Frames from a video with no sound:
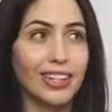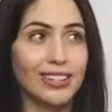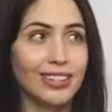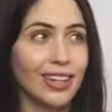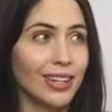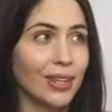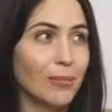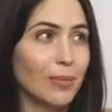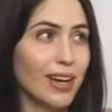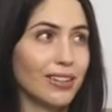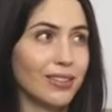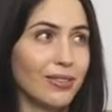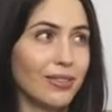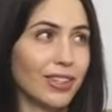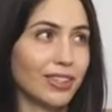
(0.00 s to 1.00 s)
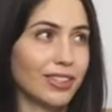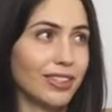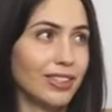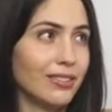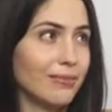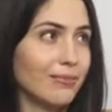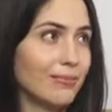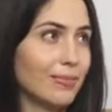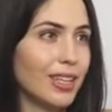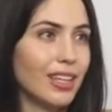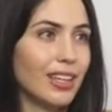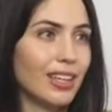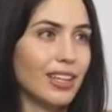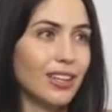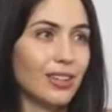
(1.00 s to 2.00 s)
it's not a composite function.
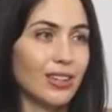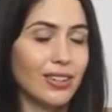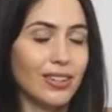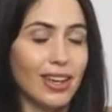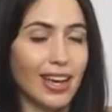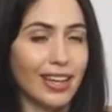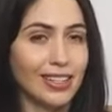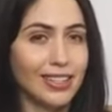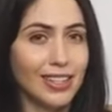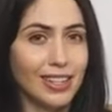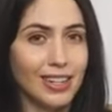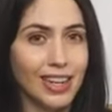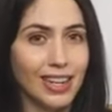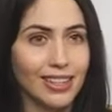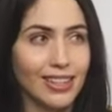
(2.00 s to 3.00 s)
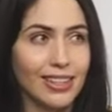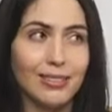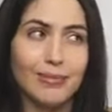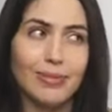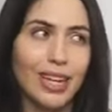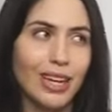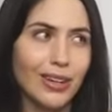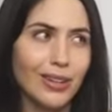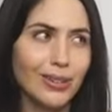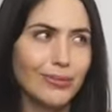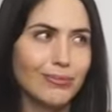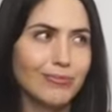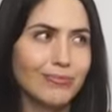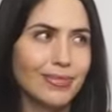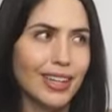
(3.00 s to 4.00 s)
X to the 9th?
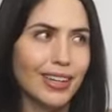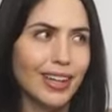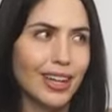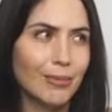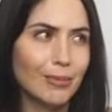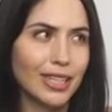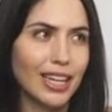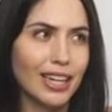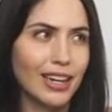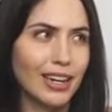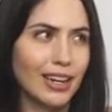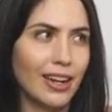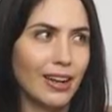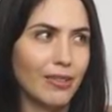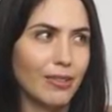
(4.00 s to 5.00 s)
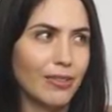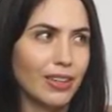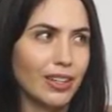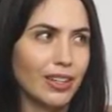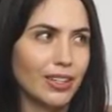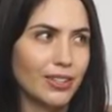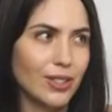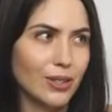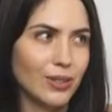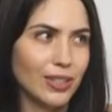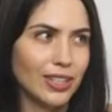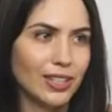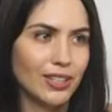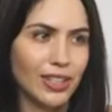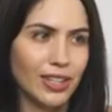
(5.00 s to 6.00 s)
No, not complicated enough. Don't
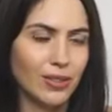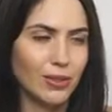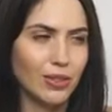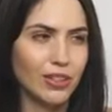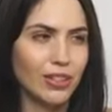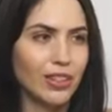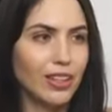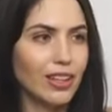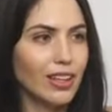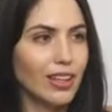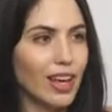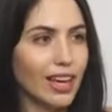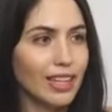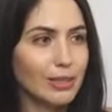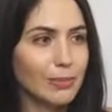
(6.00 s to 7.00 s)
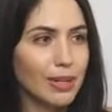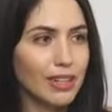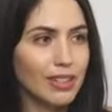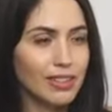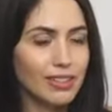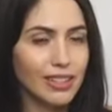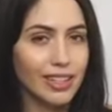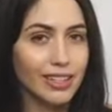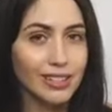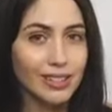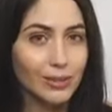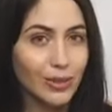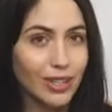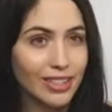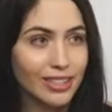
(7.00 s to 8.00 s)
need the chain rule. X minus
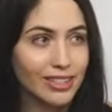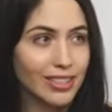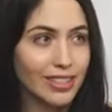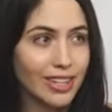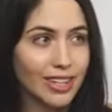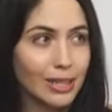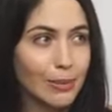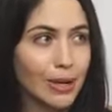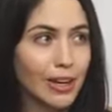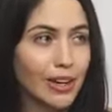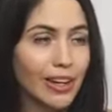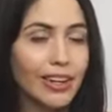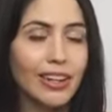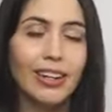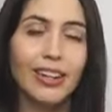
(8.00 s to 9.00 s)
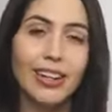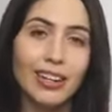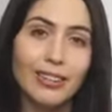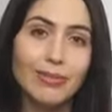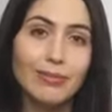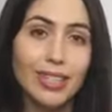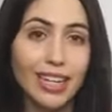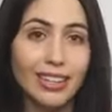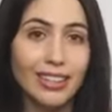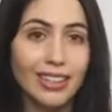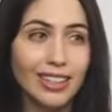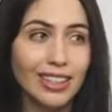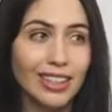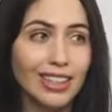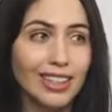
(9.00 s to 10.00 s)
6 raised to the 9th power?
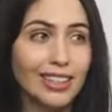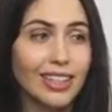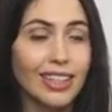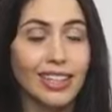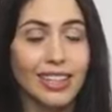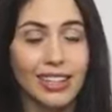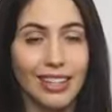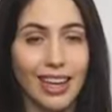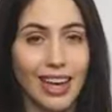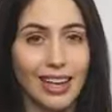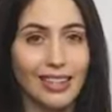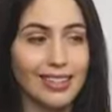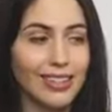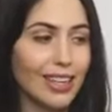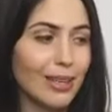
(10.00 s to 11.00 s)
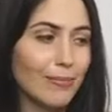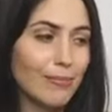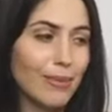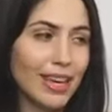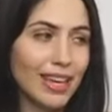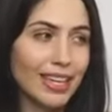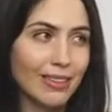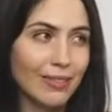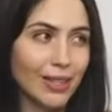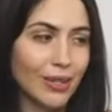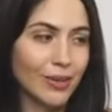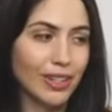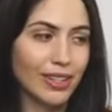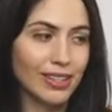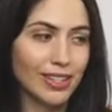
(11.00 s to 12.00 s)
Technically, yes, it may give
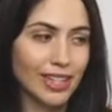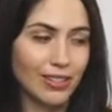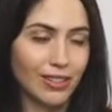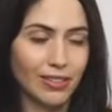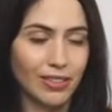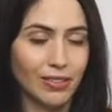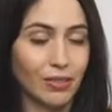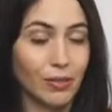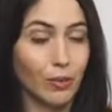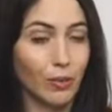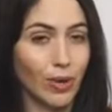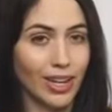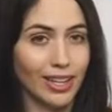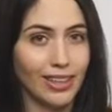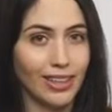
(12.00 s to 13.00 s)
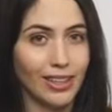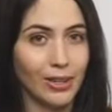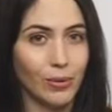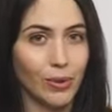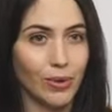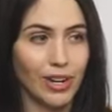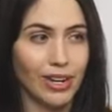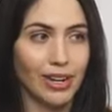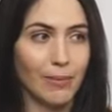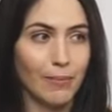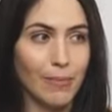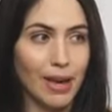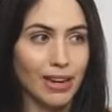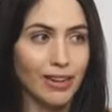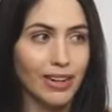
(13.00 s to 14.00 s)
you an inside derivative of 1 that won't end up
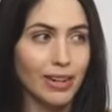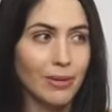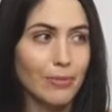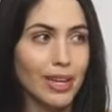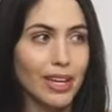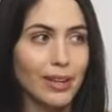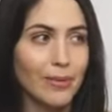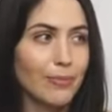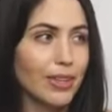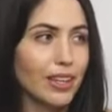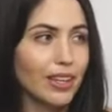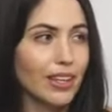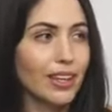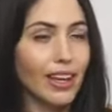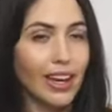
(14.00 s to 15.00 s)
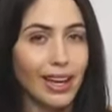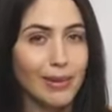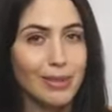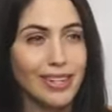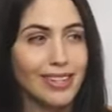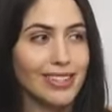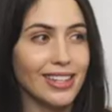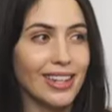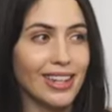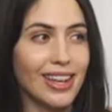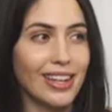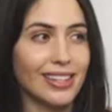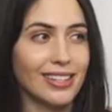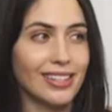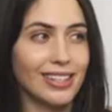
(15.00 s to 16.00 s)
mattering, but I'm going to say
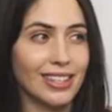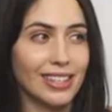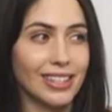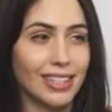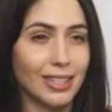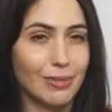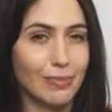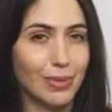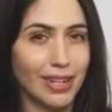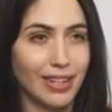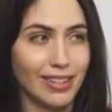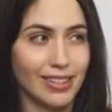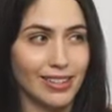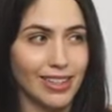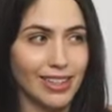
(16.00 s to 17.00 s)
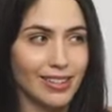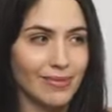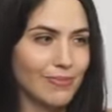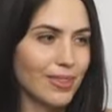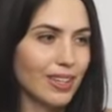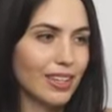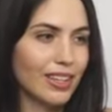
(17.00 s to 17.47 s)
yes, it's a good policy.